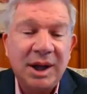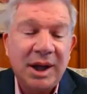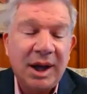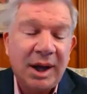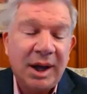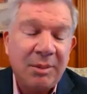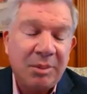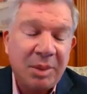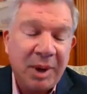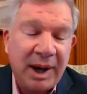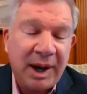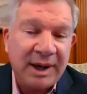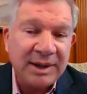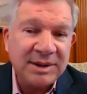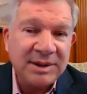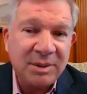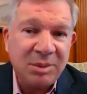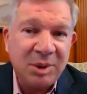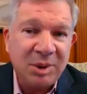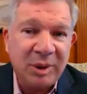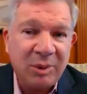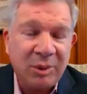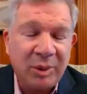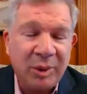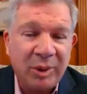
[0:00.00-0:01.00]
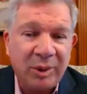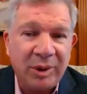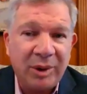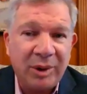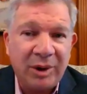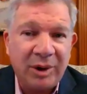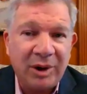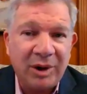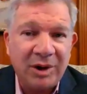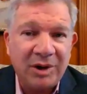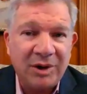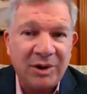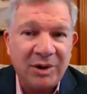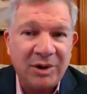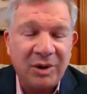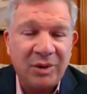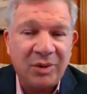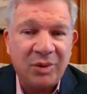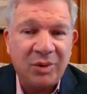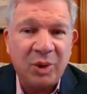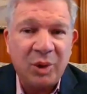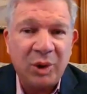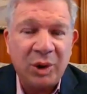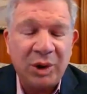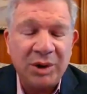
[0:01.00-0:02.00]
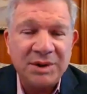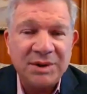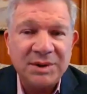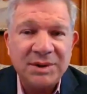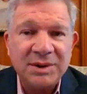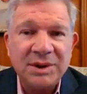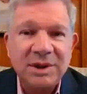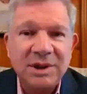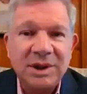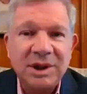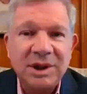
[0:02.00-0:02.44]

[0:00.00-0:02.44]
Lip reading: and possibly with regard to your divorce.